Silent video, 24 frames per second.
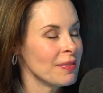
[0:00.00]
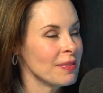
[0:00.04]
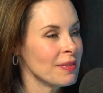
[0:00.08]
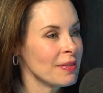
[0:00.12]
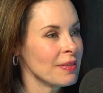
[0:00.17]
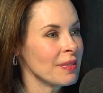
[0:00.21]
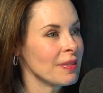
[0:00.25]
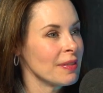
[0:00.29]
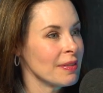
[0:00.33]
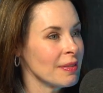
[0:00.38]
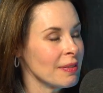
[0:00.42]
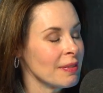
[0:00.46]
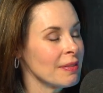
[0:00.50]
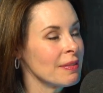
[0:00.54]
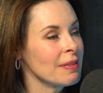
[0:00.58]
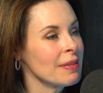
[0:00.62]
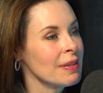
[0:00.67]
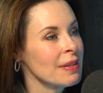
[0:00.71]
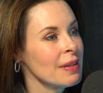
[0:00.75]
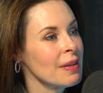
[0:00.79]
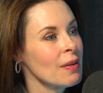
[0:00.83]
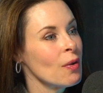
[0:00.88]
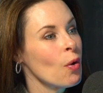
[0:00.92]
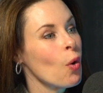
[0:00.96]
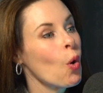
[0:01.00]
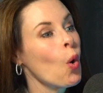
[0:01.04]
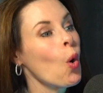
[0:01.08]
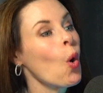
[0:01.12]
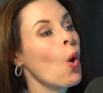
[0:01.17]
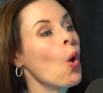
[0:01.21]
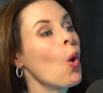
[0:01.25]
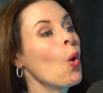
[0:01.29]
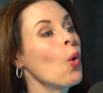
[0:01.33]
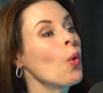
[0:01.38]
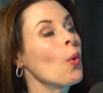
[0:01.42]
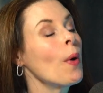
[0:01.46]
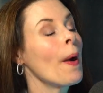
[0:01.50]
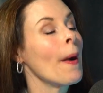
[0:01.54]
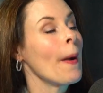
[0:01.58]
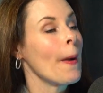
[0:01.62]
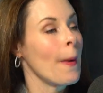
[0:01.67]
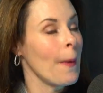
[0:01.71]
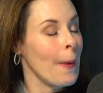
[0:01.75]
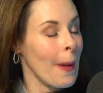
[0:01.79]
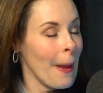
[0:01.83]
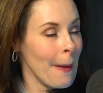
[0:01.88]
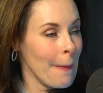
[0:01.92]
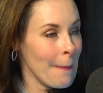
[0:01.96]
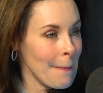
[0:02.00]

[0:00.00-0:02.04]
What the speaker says: There's no oral medicine or